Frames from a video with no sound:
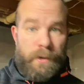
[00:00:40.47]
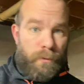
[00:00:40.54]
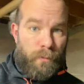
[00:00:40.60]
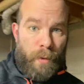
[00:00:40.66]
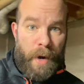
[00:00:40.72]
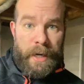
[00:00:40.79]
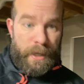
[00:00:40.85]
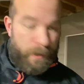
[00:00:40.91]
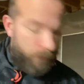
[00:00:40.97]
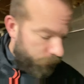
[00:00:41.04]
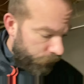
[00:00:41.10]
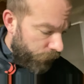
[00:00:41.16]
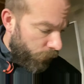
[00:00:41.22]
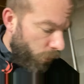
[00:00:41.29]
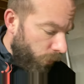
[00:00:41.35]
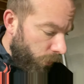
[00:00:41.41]
ready
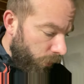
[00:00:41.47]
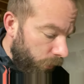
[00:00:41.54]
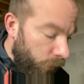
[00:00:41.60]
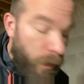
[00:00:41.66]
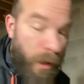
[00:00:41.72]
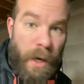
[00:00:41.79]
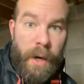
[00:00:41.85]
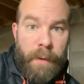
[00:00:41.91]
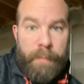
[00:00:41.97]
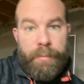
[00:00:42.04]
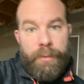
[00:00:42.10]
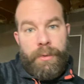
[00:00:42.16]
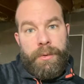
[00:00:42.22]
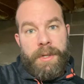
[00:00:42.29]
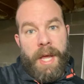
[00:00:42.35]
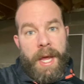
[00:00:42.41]
for
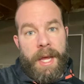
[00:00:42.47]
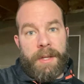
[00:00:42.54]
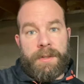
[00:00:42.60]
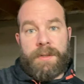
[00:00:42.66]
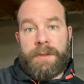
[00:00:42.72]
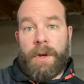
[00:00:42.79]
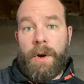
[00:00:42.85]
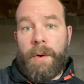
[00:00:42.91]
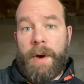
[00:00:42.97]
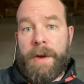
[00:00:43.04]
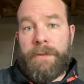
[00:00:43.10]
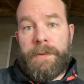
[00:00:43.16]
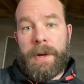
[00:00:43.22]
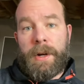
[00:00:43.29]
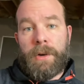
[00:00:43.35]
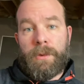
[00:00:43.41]
brew day. So I
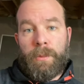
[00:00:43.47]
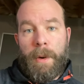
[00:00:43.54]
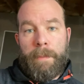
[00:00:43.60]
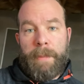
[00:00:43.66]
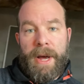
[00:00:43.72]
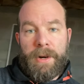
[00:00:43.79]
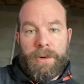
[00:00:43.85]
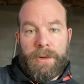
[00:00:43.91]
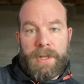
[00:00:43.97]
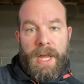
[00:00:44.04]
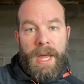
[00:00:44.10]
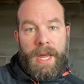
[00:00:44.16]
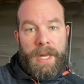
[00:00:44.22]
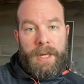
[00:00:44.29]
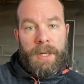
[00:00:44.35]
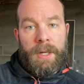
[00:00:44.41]
figured what better
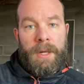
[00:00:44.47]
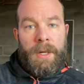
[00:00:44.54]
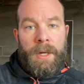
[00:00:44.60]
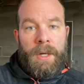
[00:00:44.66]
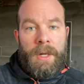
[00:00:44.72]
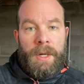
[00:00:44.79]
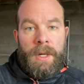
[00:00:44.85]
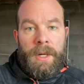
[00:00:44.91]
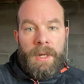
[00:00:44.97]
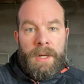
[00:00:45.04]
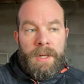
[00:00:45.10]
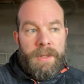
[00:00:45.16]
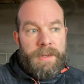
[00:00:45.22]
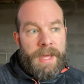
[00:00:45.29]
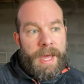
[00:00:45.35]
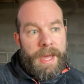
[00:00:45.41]
day
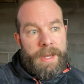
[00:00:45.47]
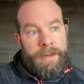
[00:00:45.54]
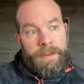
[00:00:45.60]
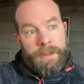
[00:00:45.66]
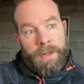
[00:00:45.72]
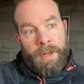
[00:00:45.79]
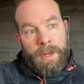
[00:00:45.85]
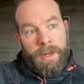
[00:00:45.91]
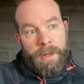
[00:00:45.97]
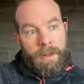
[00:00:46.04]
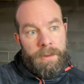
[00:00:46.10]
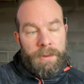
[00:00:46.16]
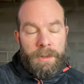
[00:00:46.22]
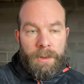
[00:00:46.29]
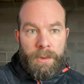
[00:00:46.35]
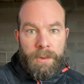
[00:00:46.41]
than,
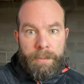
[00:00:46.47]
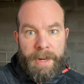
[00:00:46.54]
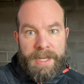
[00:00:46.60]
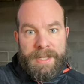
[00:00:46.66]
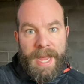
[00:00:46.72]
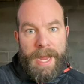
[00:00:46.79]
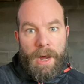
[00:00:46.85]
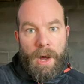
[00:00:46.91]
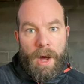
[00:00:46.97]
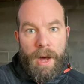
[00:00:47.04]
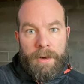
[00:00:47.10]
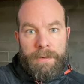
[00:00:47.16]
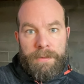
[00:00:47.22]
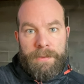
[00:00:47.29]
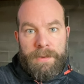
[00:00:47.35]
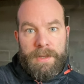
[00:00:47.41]
you know, my day
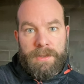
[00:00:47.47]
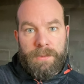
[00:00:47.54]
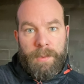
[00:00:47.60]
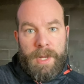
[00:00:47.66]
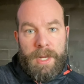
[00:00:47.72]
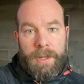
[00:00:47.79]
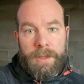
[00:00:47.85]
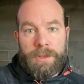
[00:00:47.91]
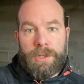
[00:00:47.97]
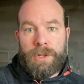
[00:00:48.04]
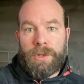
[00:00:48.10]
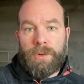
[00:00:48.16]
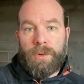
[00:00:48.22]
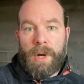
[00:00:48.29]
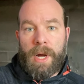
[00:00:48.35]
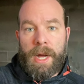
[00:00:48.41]
off this week
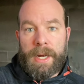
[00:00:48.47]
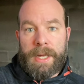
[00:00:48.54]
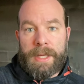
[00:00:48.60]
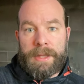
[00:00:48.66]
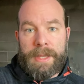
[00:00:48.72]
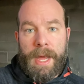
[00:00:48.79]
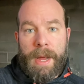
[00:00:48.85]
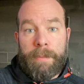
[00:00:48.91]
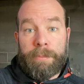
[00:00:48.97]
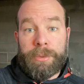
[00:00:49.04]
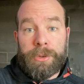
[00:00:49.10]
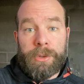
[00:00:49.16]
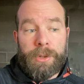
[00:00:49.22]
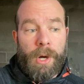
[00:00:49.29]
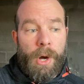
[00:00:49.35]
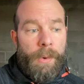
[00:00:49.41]
to get that
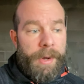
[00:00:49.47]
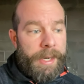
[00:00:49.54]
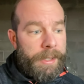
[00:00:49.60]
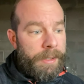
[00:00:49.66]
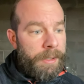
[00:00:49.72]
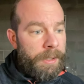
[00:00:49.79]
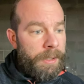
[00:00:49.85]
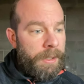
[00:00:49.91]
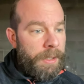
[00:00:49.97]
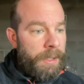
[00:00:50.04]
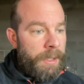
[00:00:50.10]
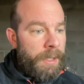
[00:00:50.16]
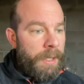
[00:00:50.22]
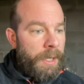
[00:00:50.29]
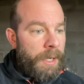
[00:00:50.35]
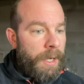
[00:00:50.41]
brew going.
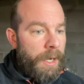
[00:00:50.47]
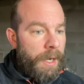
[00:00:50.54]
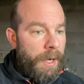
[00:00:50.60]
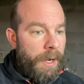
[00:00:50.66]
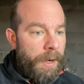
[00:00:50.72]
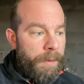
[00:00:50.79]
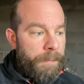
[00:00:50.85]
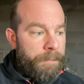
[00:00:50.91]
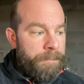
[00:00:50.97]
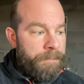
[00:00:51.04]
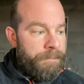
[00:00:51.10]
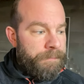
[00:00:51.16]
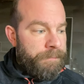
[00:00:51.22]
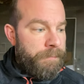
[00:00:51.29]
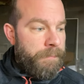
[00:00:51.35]
I'll